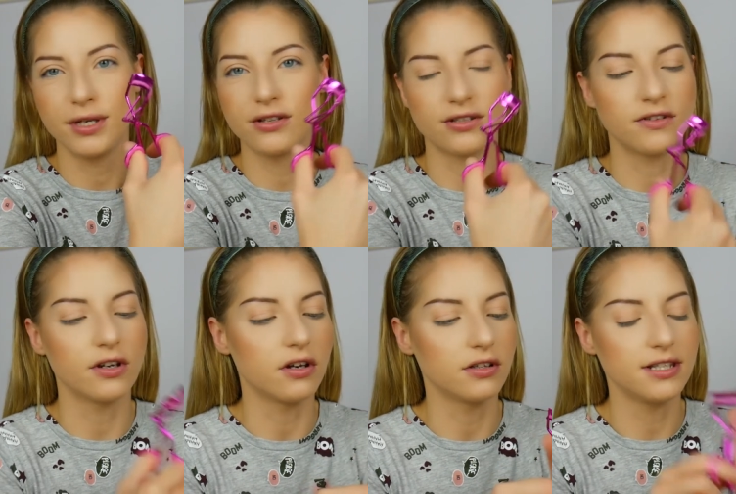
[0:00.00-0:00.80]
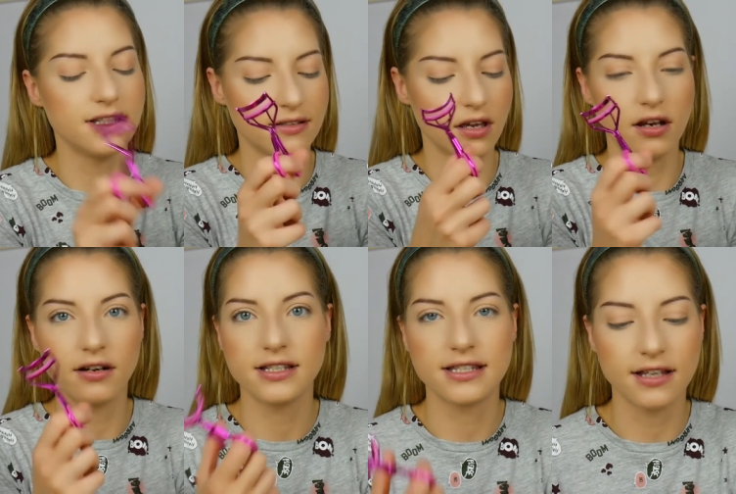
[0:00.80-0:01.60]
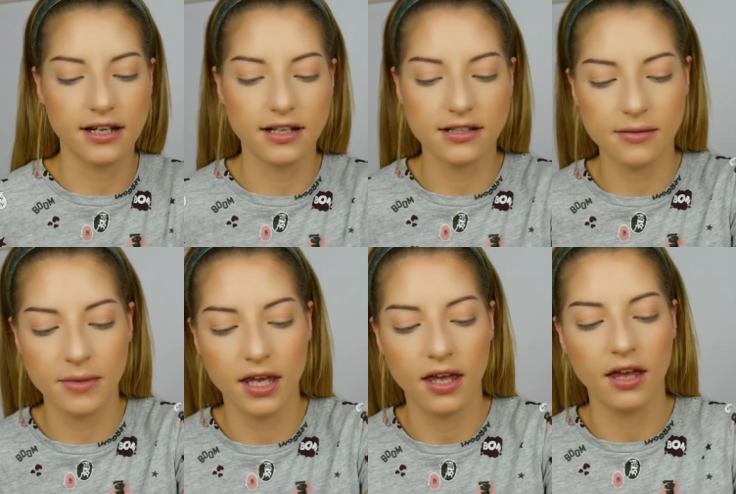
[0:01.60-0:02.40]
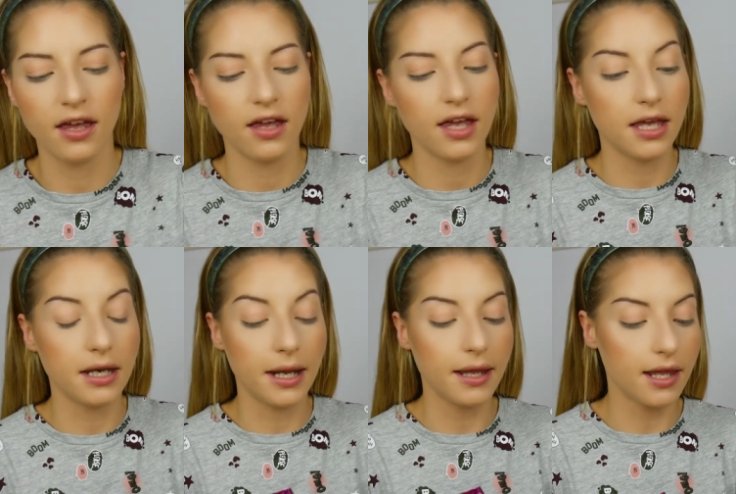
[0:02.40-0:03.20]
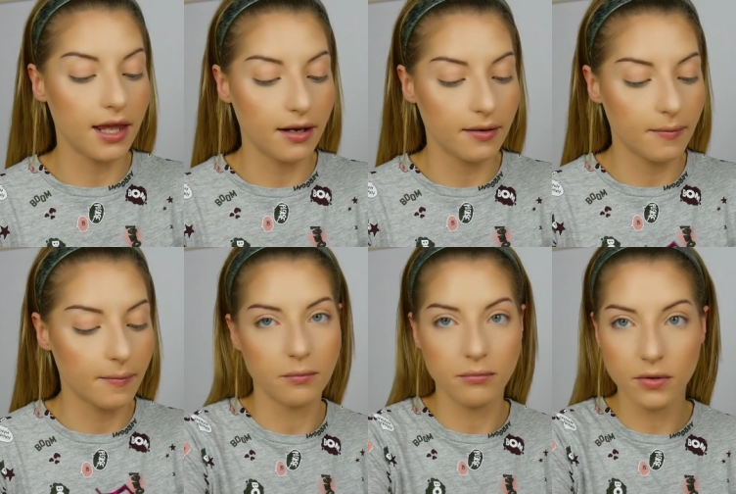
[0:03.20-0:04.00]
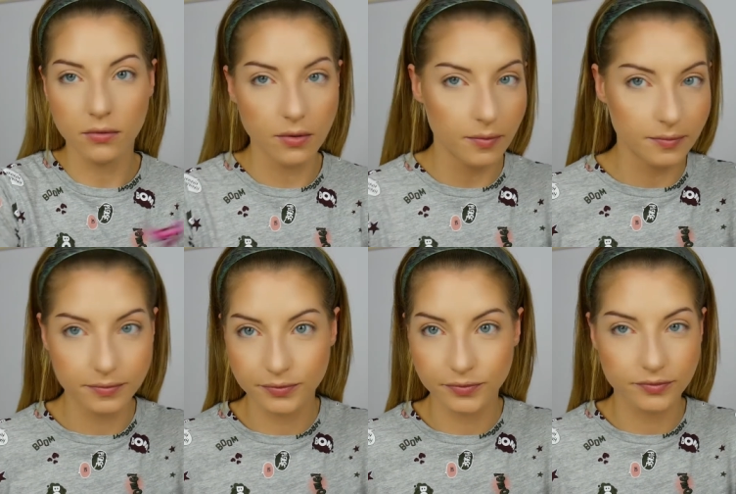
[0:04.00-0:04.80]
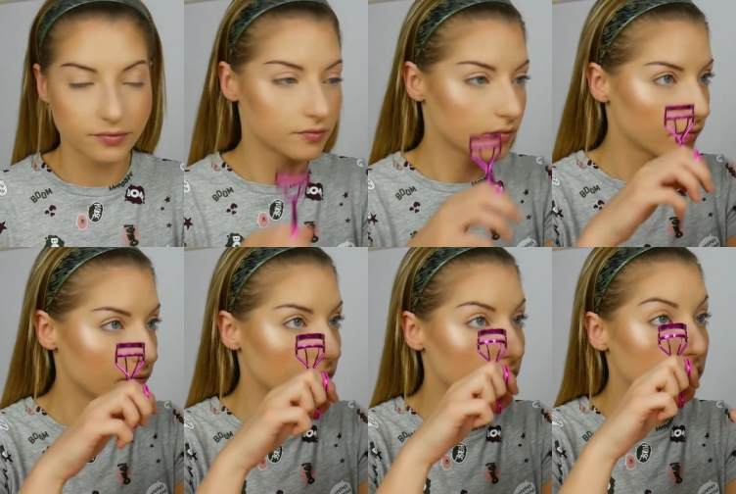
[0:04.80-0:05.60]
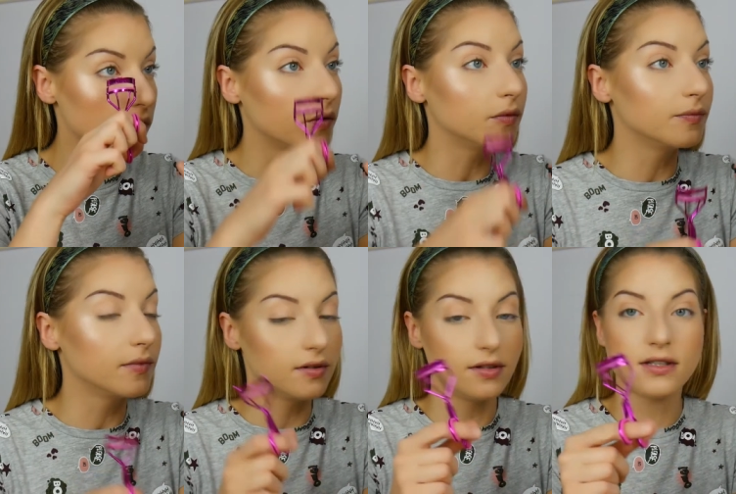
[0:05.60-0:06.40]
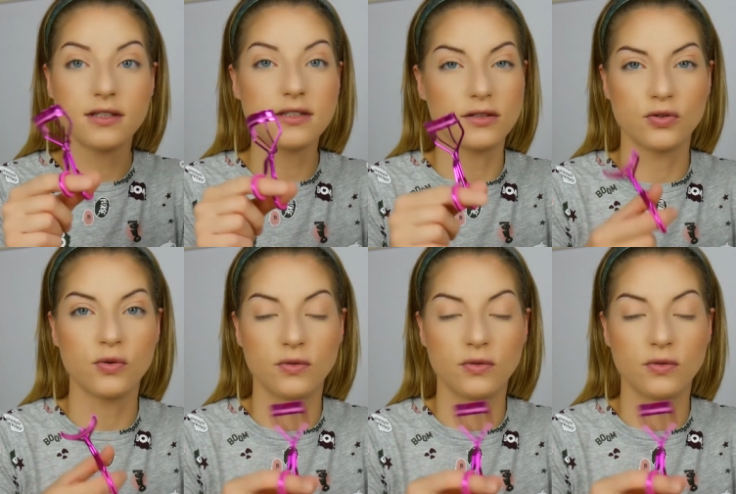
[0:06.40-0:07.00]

because of the color. This color is stunning to me. And again, mirror. So this is a tool.